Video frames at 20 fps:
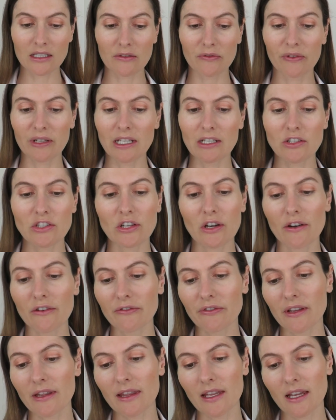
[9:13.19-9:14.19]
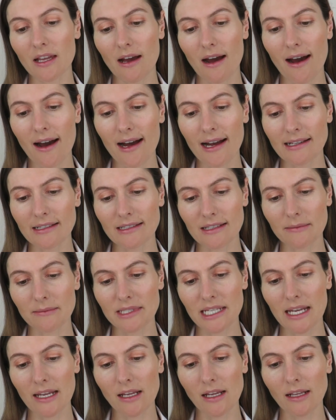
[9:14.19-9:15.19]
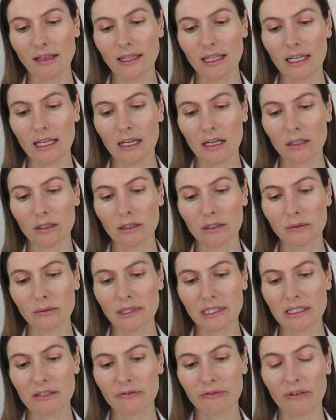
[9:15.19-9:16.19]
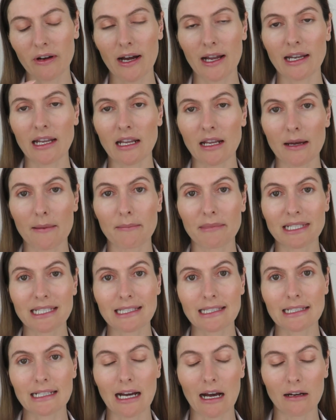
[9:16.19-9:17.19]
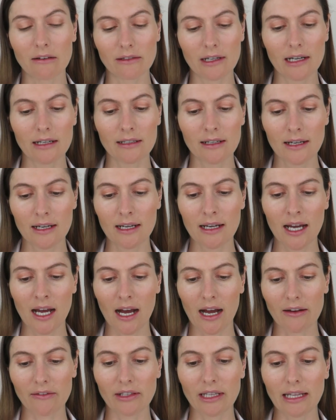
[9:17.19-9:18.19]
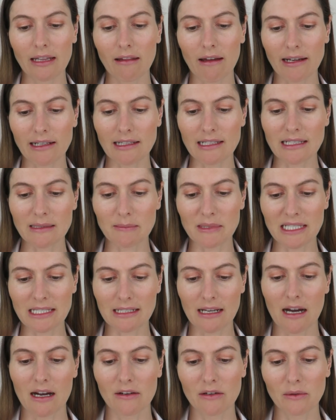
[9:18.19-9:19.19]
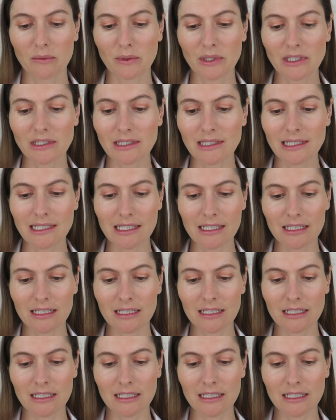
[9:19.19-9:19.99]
To finish off the eyes, I'm taking the Allure Defining Mascara. I really like this mascara wand